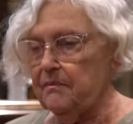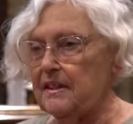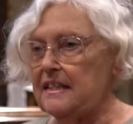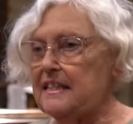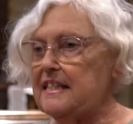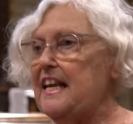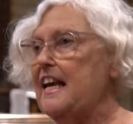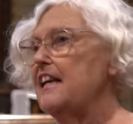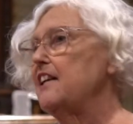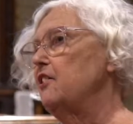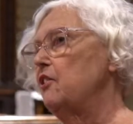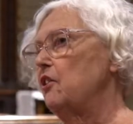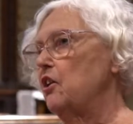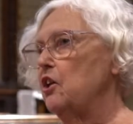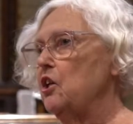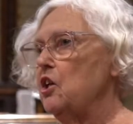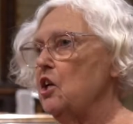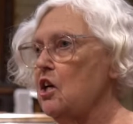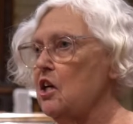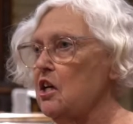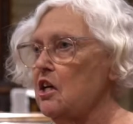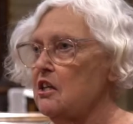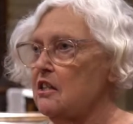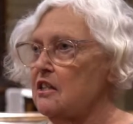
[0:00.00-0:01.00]
say you're a
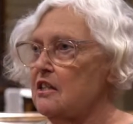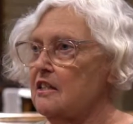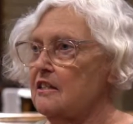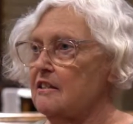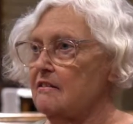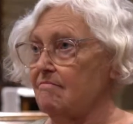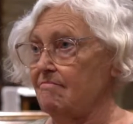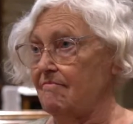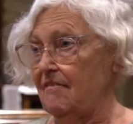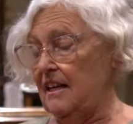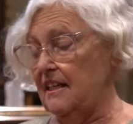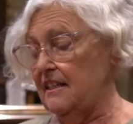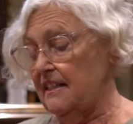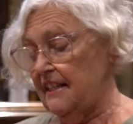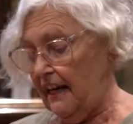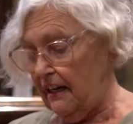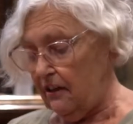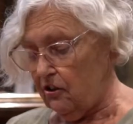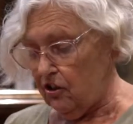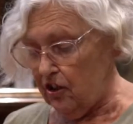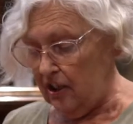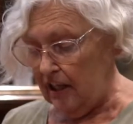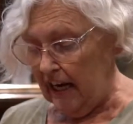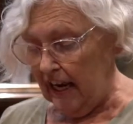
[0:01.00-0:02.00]
nurse, a
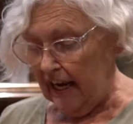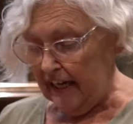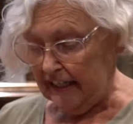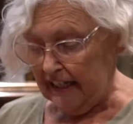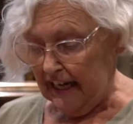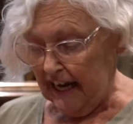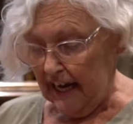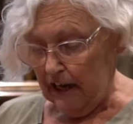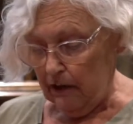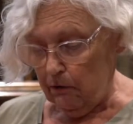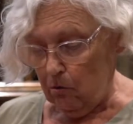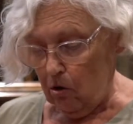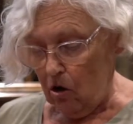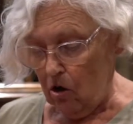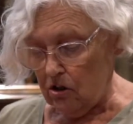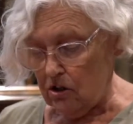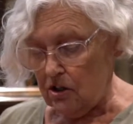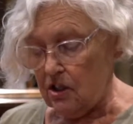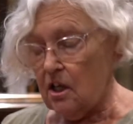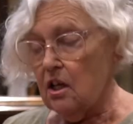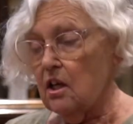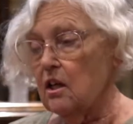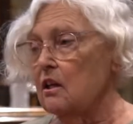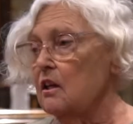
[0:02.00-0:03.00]
secretary like I
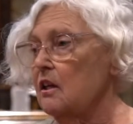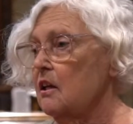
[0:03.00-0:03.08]
was,